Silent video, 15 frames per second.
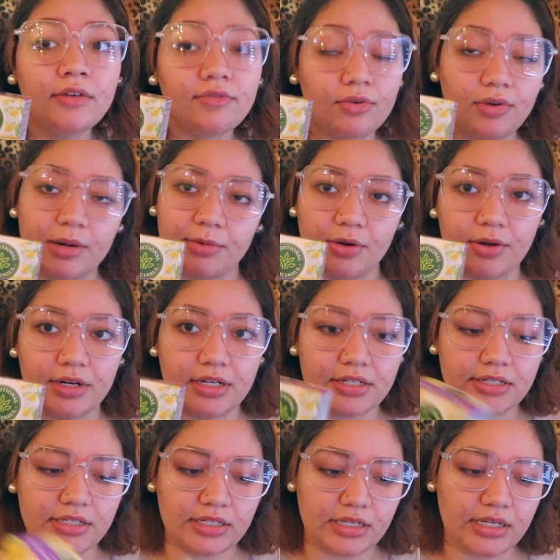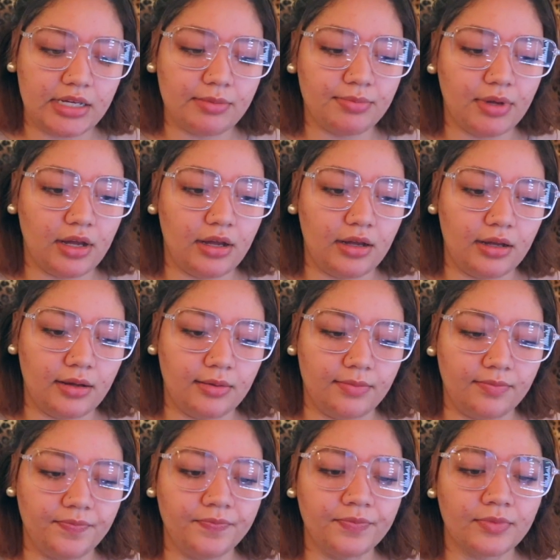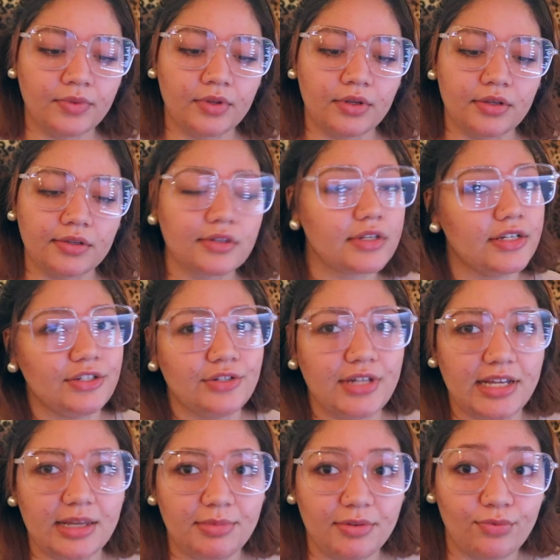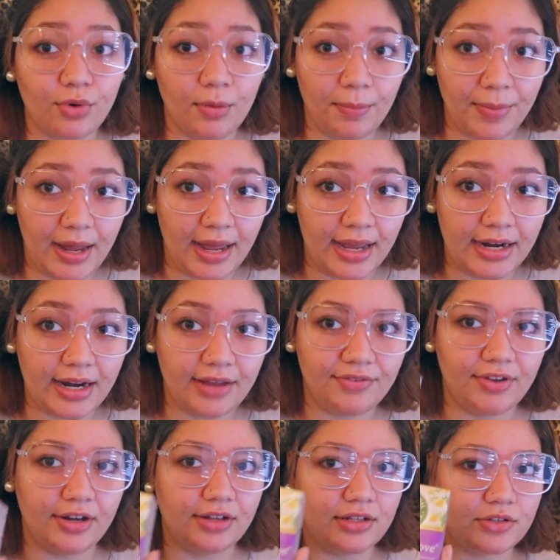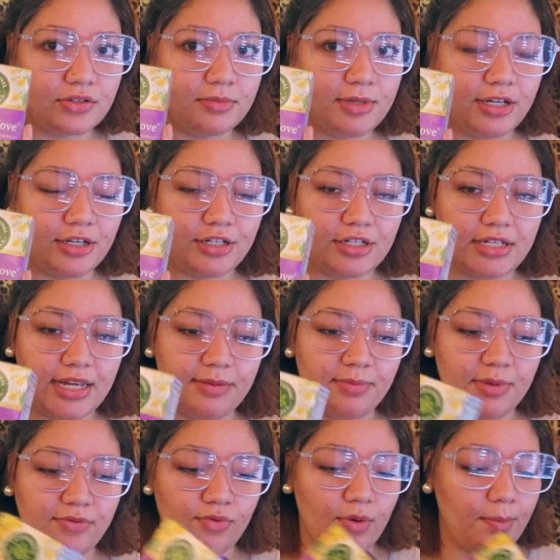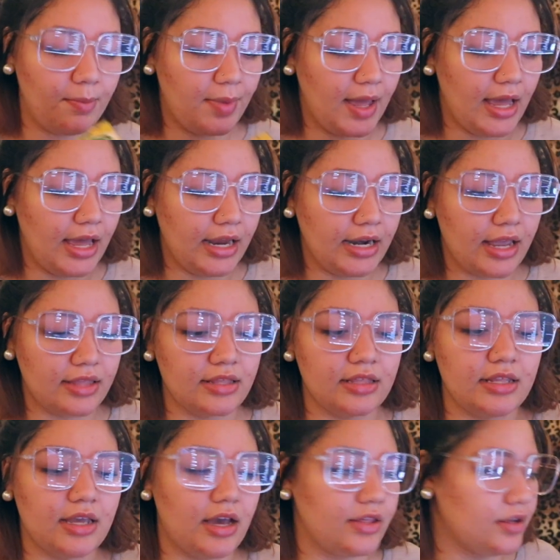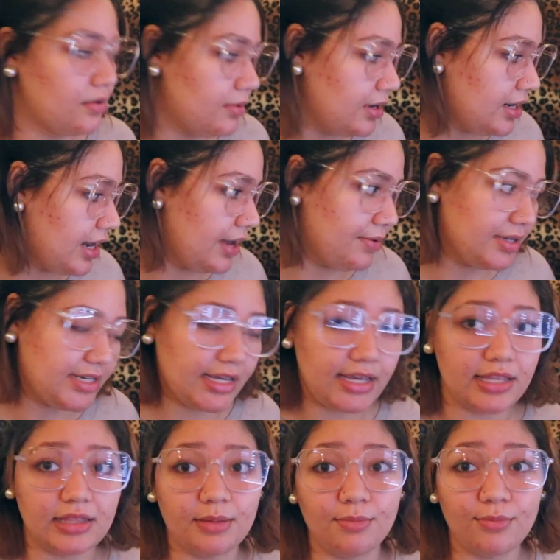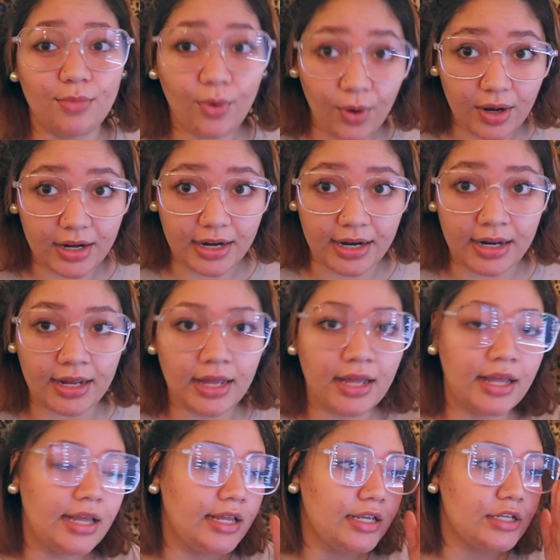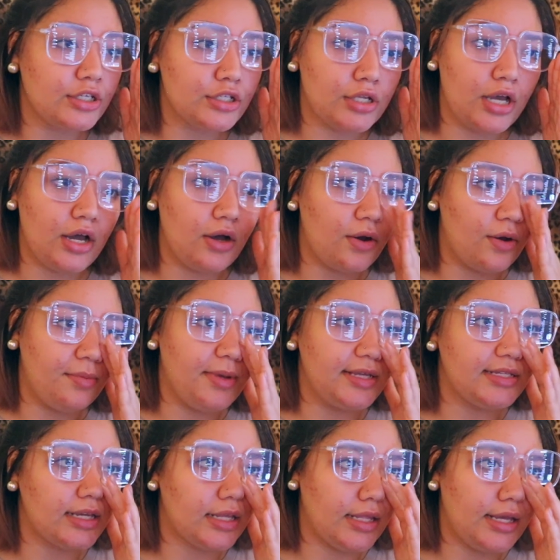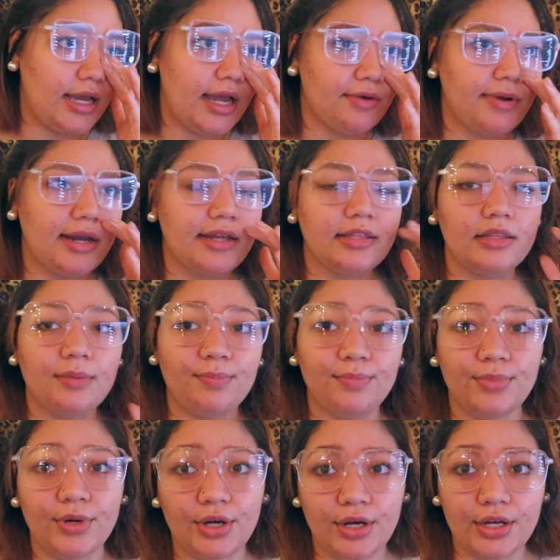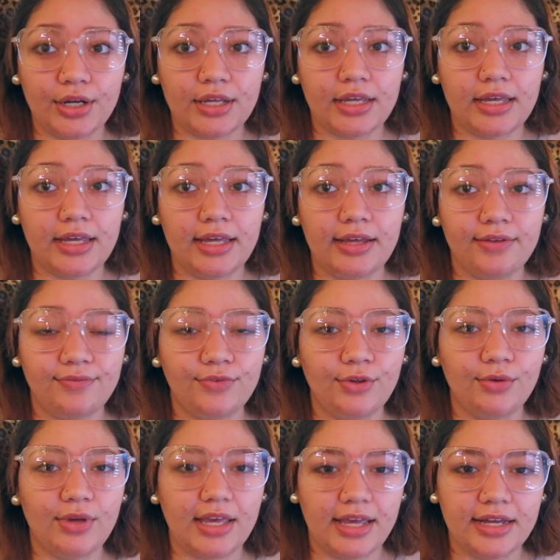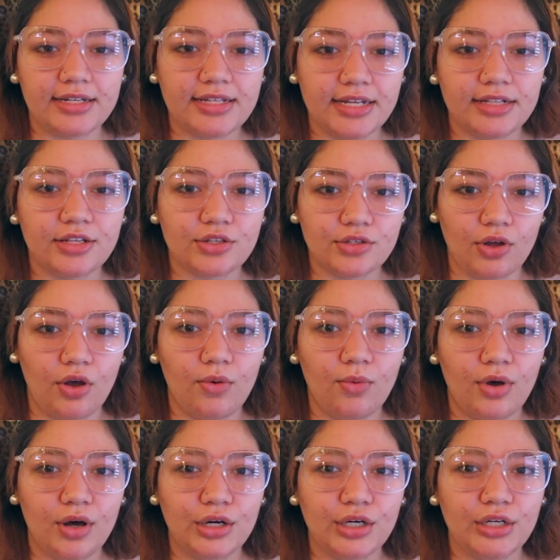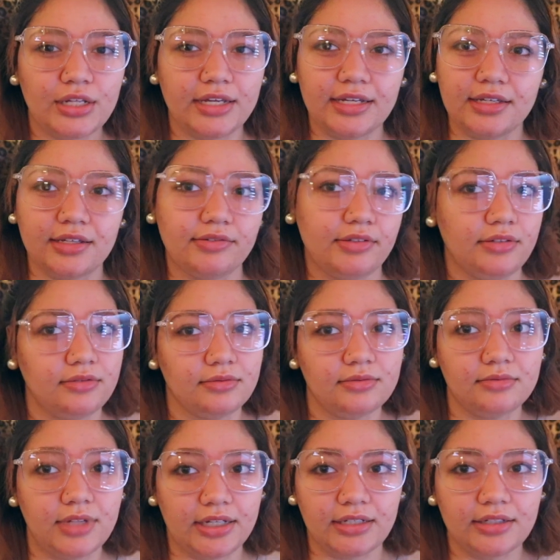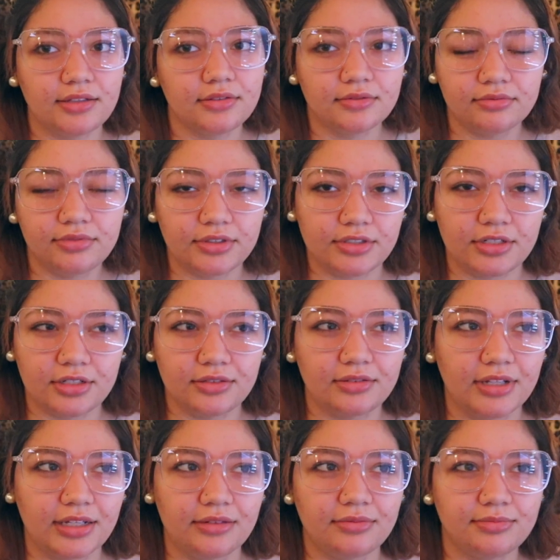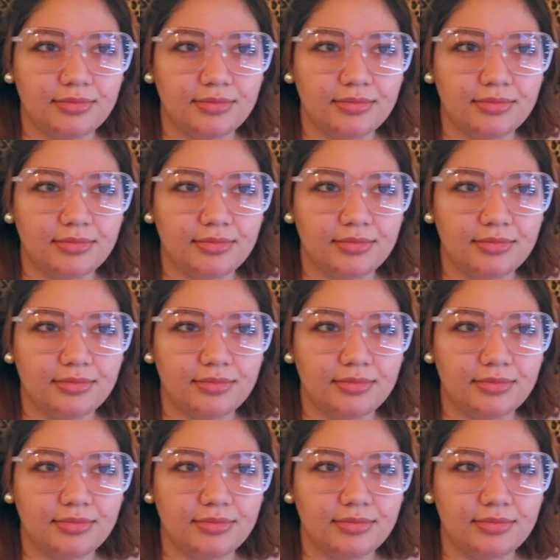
for when I'm going to sleep, because you take it before bed. I figured this would be good to take before bed. And then the other one I would take in the morning. So basically I read in the book, if you can't take the salt water, like if you like for certain, like